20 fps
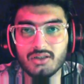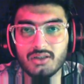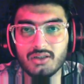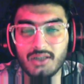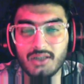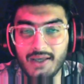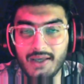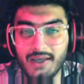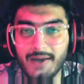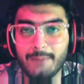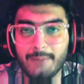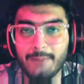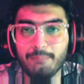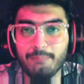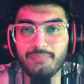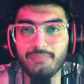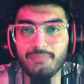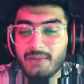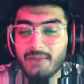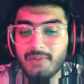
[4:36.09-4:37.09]
Yeah,
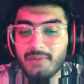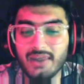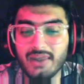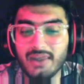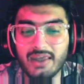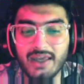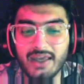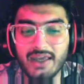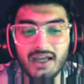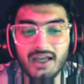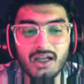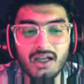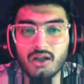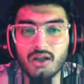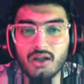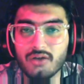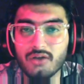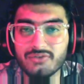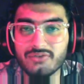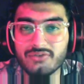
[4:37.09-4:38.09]
they are making heck a
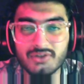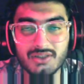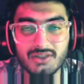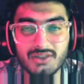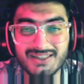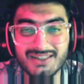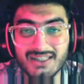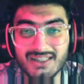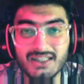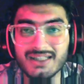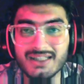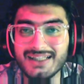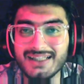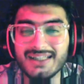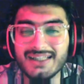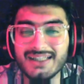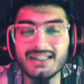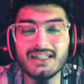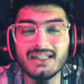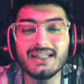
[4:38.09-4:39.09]
lot of the single
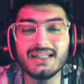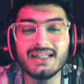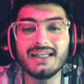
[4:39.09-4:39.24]
lead,